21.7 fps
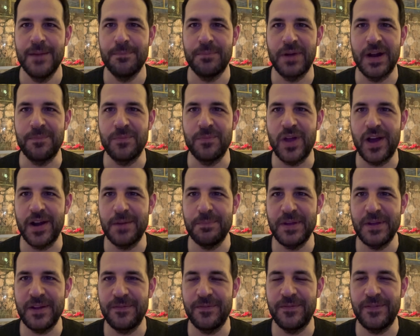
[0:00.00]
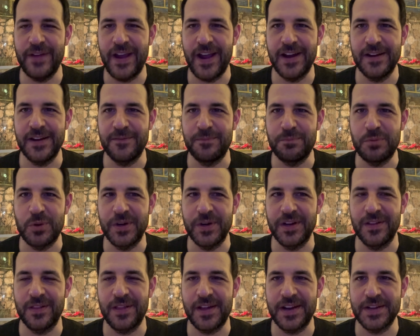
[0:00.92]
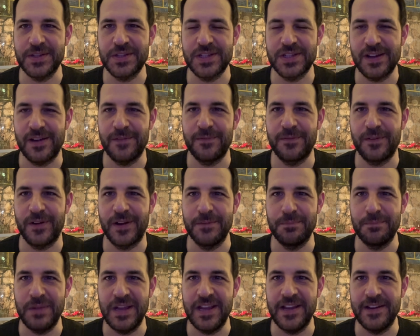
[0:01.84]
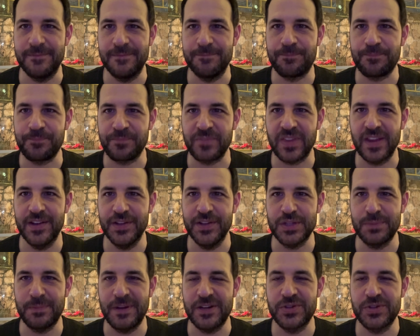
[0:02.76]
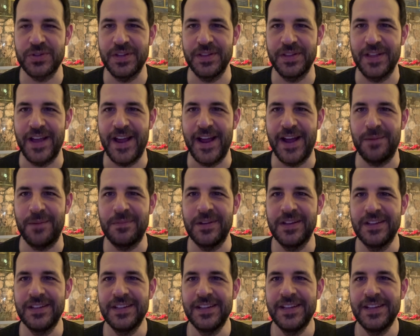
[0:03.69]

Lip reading: but I'm not a big fan of putting a lot of stuff on meat, especially lamb.